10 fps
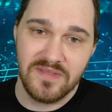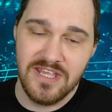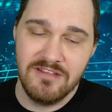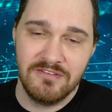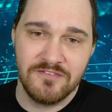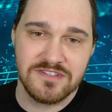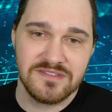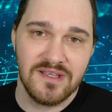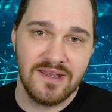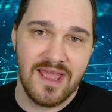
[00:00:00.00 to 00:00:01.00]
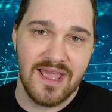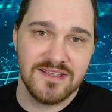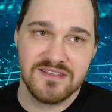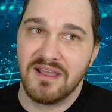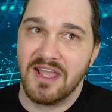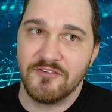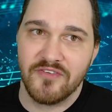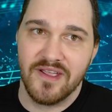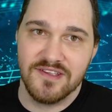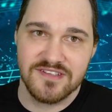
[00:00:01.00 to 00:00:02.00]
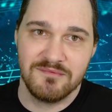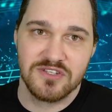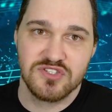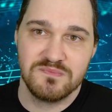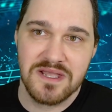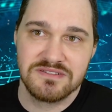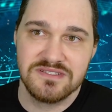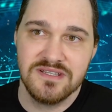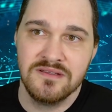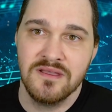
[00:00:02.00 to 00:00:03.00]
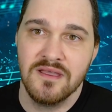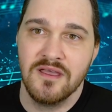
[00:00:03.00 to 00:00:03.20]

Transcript: Even if it's not as hi fi as I'm expecting